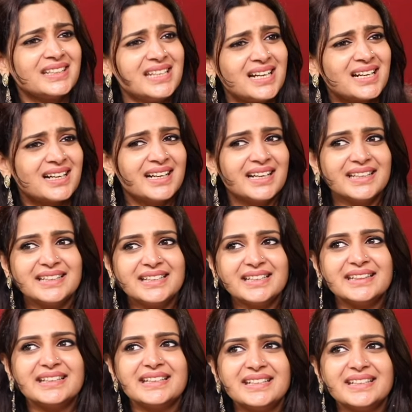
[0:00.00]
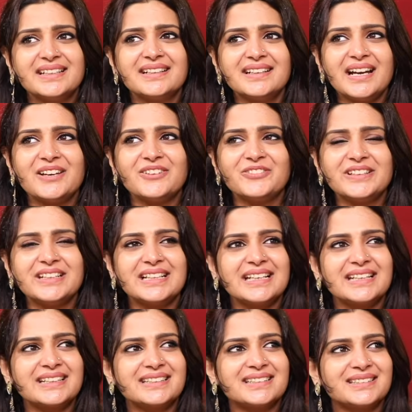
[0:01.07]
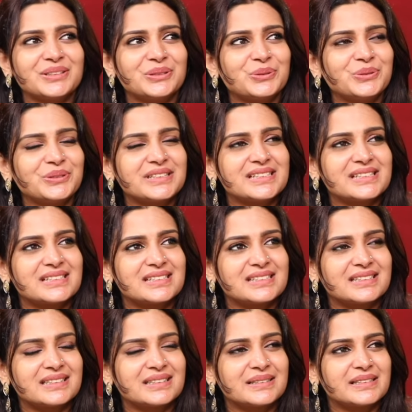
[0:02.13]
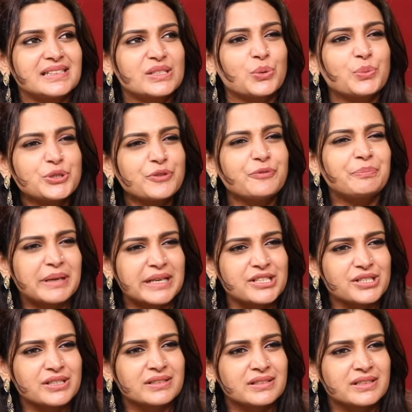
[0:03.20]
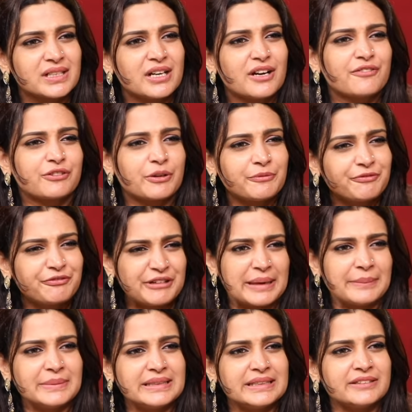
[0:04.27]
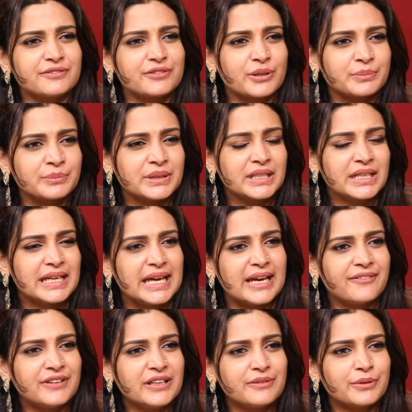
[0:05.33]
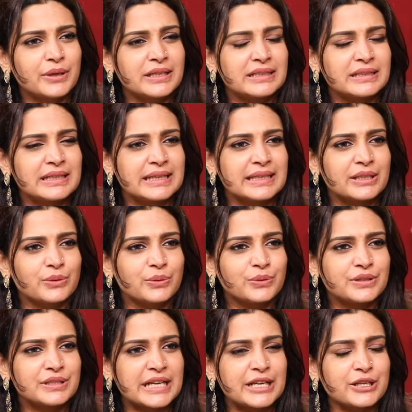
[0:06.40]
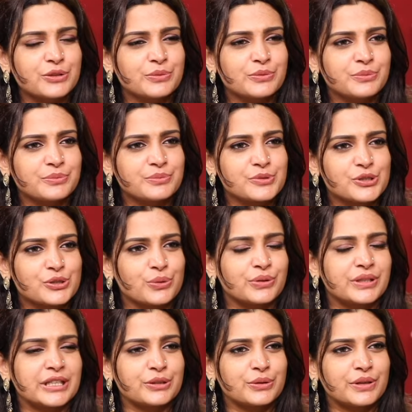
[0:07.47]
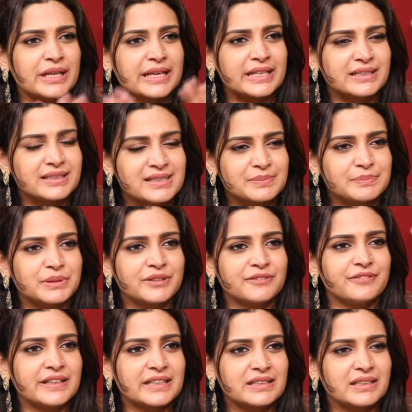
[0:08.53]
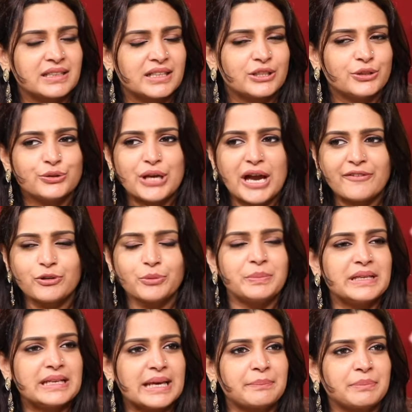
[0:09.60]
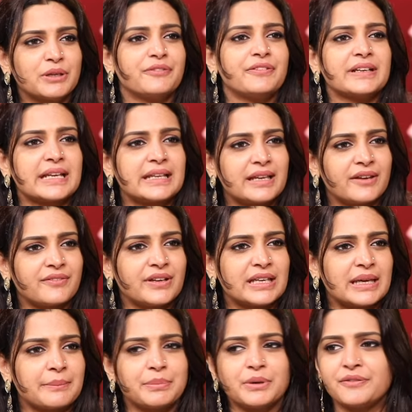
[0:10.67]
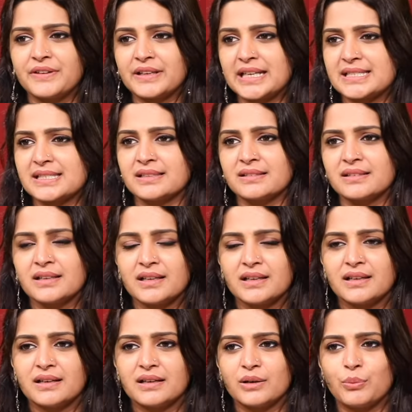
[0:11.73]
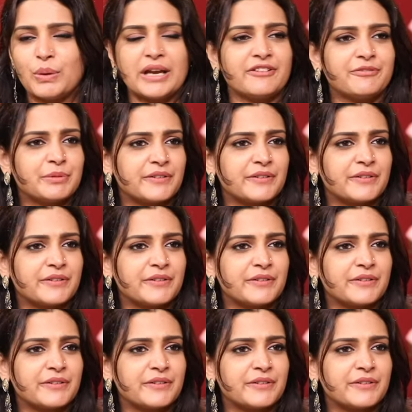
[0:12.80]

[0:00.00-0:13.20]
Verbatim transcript: Yeah. Here I feel like, you know, there's so much of pressure from family, from everyone, like, you know, trying to show that you're like this perfect, you have to be like perfect at every time, perfect as a wife,